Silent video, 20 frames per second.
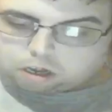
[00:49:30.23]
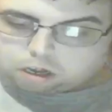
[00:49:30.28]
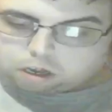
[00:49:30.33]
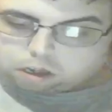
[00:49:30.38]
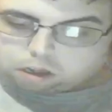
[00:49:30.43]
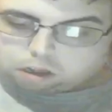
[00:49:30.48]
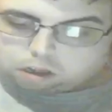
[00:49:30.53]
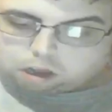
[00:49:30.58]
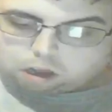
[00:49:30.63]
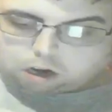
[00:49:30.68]

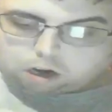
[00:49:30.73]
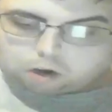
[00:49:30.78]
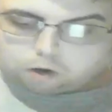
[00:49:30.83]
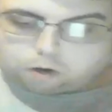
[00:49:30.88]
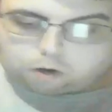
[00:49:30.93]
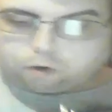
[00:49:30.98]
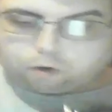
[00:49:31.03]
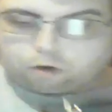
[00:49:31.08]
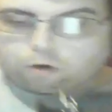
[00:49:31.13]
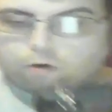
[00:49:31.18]
Sakura
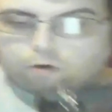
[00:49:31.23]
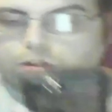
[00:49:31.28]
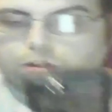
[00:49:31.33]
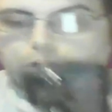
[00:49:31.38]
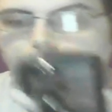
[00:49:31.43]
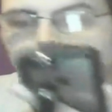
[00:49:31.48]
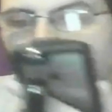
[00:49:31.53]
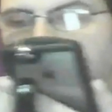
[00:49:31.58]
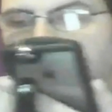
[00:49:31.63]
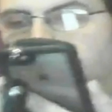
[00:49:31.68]
Wars.
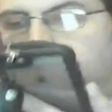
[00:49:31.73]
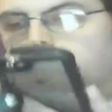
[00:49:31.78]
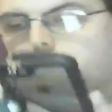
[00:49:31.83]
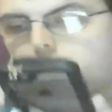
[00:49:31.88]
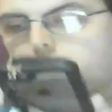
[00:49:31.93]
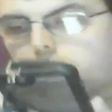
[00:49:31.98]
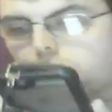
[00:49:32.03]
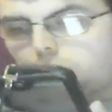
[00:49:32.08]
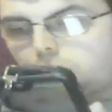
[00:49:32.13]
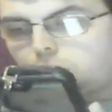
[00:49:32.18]
In
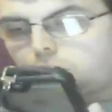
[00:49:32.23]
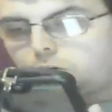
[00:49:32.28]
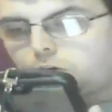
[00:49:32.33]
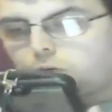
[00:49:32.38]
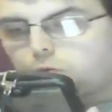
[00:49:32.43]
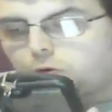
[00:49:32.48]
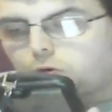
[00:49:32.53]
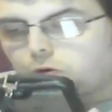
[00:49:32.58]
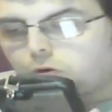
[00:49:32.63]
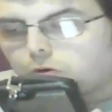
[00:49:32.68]
Sakura
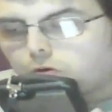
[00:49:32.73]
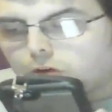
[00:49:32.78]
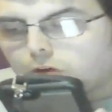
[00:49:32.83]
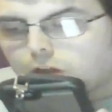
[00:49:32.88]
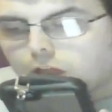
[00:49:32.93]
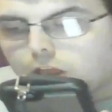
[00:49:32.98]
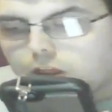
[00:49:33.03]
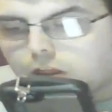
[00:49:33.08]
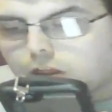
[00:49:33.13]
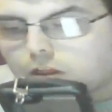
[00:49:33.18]
War,
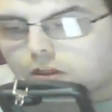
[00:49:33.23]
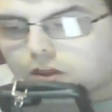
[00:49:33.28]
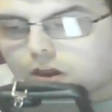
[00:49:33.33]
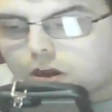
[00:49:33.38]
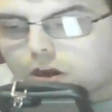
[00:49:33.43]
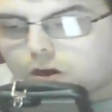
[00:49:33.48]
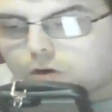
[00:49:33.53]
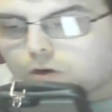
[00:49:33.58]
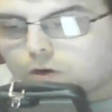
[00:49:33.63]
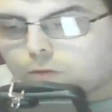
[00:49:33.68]
in
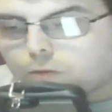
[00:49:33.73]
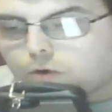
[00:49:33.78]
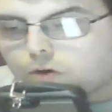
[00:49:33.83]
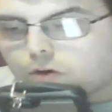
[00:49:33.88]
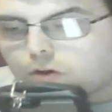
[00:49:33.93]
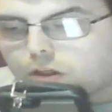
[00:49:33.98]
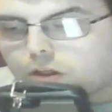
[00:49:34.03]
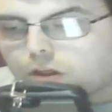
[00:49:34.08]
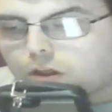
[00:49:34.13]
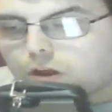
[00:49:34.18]
Sakura
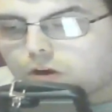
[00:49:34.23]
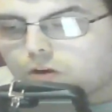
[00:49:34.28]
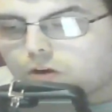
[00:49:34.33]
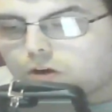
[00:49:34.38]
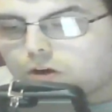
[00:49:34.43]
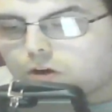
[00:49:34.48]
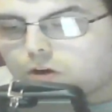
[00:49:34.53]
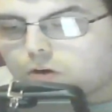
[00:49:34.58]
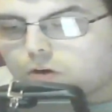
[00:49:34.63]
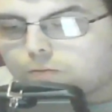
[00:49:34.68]
Wars, so
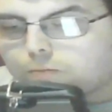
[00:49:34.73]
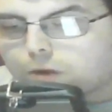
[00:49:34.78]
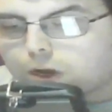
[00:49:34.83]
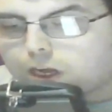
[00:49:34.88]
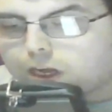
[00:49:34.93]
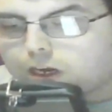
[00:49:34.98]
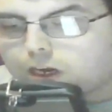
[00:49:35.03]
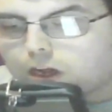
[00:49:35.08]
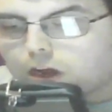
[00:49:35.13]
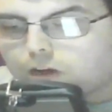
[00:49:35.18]
long,
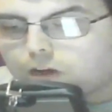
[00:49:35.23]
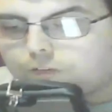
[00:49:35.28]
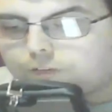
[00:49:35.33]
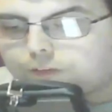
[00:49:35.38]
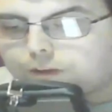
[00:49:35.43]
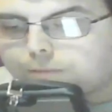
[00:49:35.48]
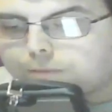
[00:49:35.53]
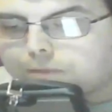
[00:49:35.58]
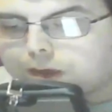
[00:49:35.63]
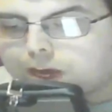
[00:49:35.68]
my love.
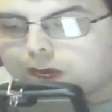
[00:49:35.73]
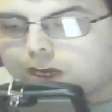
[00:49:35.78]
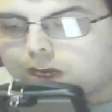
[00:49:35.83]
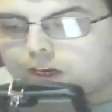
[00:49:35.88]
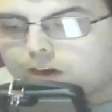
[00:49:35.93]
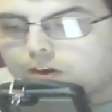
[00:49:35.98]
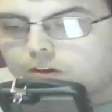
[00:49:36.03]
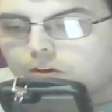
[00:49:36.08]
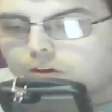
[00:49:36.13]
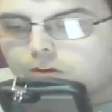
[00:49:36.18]
The
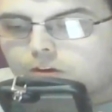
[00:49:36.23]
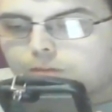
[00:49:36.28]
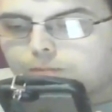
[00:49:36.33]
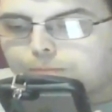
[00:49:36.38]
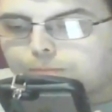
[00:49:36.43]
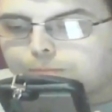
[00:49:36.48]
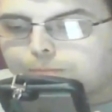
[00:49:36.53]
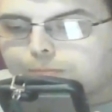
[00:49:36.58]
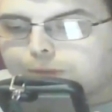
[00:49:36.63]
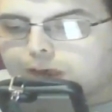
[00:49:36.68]
main
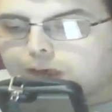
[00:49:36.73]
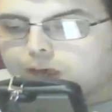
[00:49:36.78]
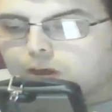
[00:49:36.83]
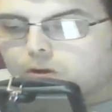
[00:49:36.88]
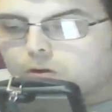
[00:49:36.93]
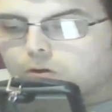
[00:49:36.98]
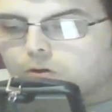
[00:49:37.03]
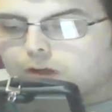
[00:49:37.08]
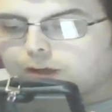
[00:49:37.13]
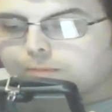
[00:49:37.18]

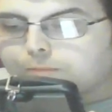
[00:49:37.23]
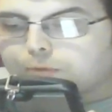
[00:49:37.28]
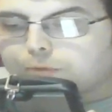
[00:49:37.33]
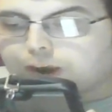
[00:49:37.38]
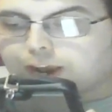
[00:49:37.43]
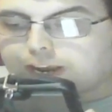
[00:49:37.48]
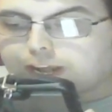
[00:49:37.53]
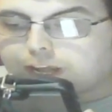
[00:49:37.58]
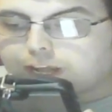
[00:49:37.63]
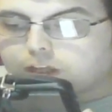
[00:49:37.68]
male in
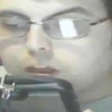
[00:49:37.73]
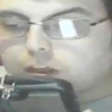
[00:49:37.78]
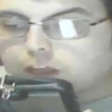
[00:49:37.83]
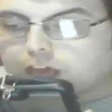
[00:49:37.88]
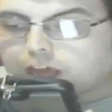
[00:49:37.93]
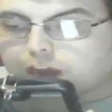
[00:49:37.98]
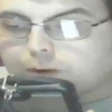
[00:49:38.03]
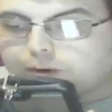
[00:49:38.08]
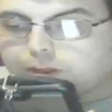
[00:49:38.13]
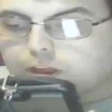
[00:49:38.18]
brackets
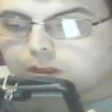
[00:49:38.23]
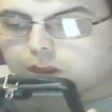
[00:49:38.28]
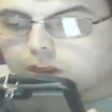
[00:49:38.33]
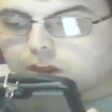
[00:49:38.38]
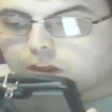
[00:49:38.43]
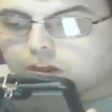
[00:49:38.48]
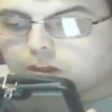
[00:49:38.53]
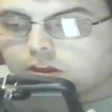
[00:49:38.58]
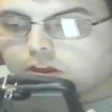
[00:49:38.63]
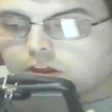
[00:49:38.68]

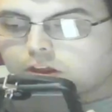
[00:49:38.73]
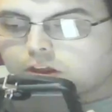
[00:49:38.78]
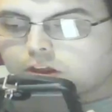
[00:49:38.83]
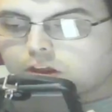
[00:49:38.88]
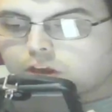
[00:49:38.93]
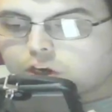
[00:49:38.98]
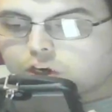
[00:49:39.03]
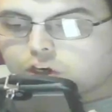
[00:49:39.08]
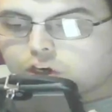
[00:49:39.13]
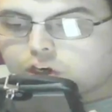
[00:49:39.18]
character
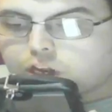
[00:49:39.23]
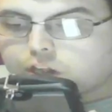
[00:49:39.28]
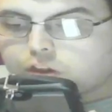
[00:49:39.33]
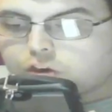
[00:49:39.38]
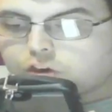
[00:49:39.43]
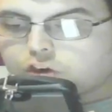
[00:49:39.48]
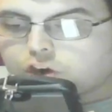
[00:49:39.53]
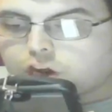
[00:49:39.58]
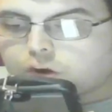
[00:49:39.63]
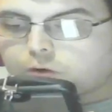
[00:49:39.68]

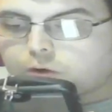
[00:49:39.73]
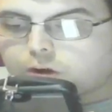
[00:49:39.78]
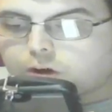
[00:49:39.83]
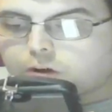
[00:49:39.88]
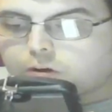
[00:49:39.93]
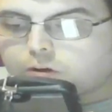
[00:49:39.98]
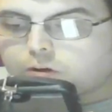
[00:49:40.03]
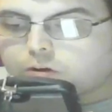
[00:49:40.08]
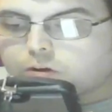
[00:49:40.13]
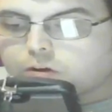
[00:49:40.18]

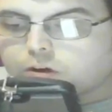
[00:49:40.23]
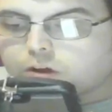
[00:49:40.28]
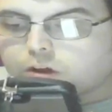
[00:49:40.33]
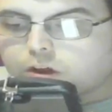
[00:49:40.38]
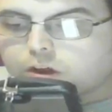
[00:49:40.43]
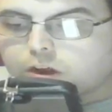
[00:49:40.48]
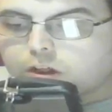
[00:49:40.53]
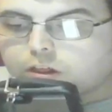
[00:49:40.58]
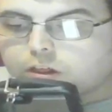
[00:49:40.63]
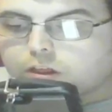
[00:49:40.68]
Shinjiro
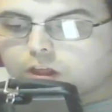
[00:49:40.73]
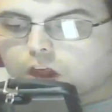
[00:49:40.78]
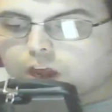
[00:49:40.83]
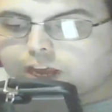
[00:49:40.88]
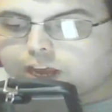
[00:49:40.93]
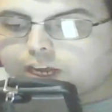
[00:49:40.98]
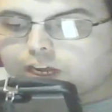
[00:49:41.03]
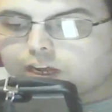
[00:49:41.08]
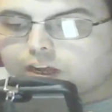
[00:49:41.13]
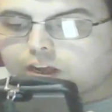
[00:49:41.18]

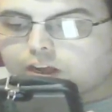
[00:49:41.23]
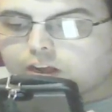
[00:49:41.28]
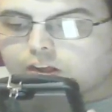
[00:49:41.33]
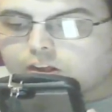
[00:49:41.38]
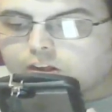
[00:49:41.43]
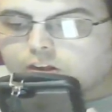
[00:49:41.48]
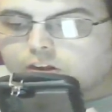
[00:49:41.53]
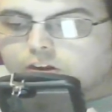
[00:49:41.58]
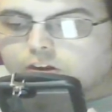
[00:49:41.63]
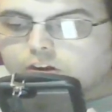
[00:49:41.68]
Taiga.
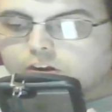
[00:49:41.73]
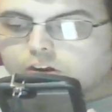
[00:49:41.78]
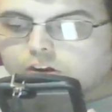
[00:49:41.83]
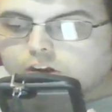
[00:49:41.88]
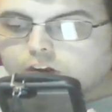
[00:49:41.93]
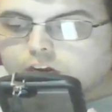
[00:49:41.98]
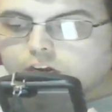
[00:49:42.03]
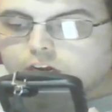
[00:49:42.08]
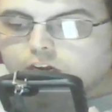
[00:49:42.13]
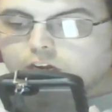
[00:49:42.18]

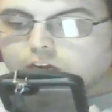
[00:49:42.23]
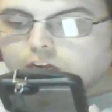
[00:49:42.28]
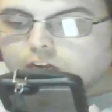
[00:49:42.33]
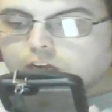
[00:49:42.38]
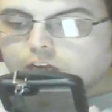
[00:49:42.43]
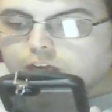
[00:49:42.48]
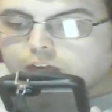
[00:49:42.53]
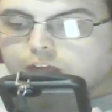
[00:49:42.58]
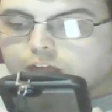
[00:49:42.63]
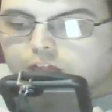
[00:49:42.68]

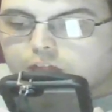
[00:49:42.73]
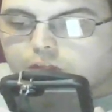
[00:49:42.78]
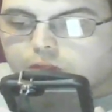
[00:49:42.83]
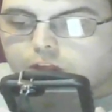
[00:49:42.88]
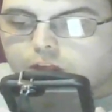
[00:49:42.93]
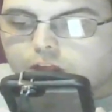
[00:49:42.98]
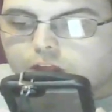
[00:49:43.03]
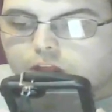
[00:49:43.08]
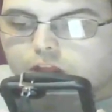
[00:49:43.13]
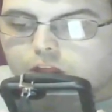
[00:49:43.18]
gets
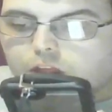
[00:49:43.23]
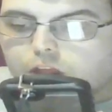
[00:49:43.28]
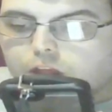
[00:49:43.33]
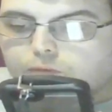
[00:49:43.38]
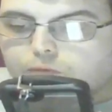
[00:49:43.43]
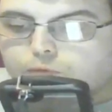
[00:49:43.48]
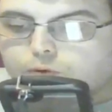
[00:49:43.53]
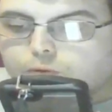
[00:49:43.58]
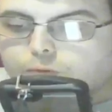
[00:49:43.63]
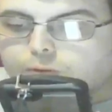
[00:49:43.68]
this
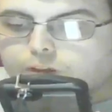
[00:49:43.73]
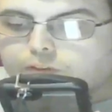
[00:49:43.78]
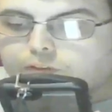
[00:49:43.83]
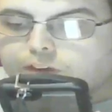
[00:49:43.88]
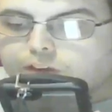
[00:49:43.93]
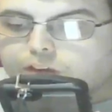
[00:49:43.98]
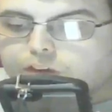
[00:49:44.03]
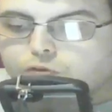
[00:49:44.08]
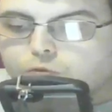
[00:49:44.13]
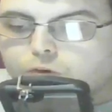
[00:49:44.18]
from the
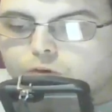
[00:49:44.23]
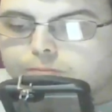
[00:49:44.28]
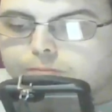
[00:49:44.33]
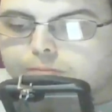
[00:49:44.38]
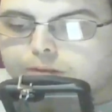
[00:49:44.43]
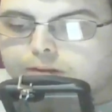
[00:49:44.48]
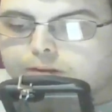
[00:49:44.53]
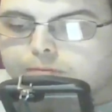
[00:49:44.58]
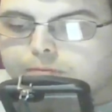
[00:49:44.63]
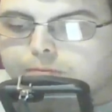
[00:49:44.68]
veteran
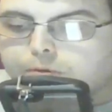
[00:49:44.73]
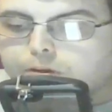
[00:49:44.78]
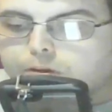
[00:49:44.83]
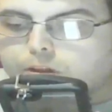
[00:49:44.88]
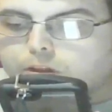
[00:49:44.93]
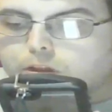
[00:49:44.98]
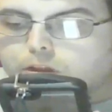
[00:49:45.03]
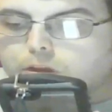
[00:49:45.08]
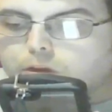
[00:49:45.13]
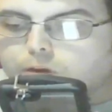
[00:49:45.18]

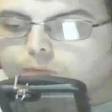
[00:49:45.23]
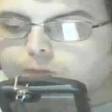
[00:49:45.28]
members of